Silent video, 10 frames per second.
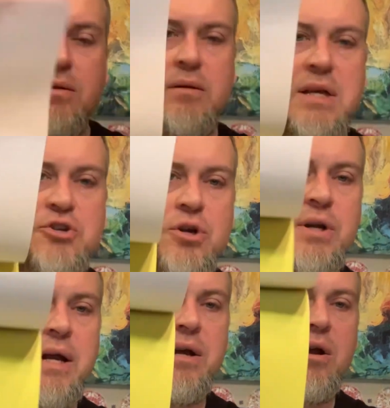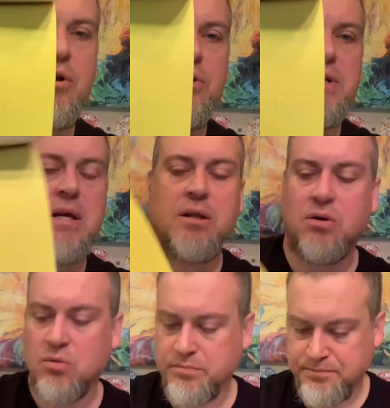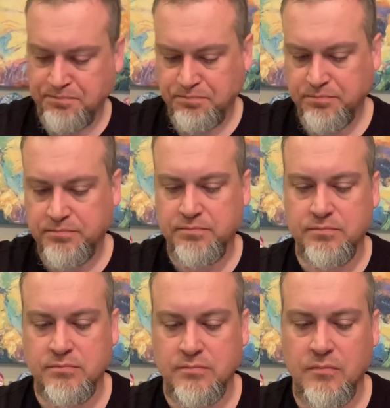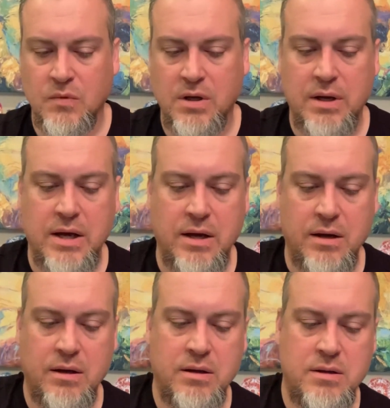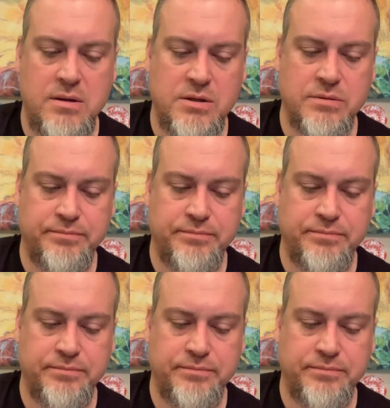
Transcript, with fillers: They turn kind of hard Yellow and